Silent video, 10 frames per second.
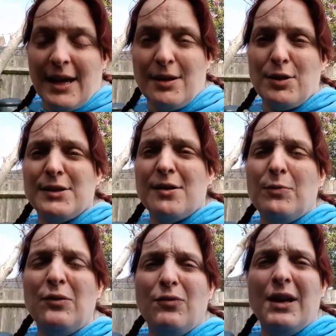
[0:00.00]
Yeah, no, because
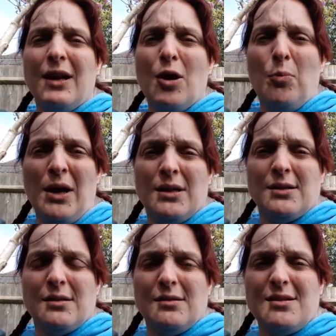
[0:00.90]
I've been feeling a
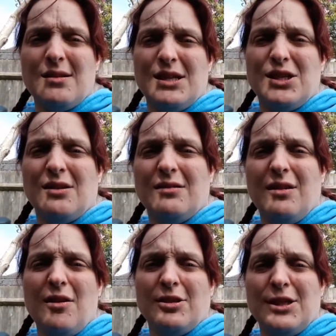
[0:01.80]
bit sluggish and
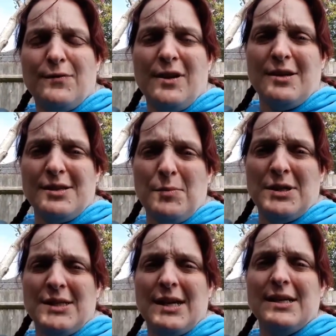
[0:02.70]
lethargic for the last
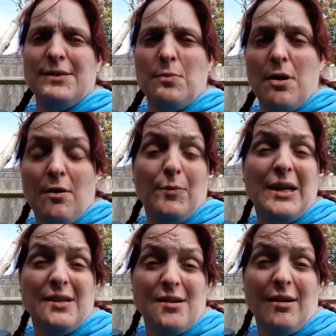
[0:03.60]
of days, but I've
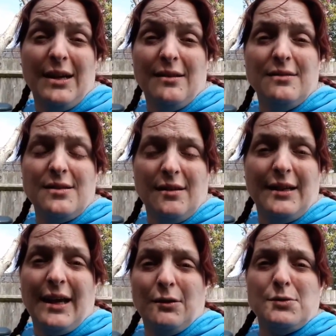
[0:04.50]
been entirely
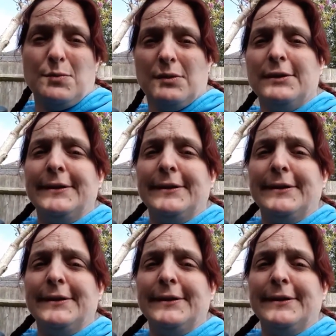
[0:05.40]
inside the house.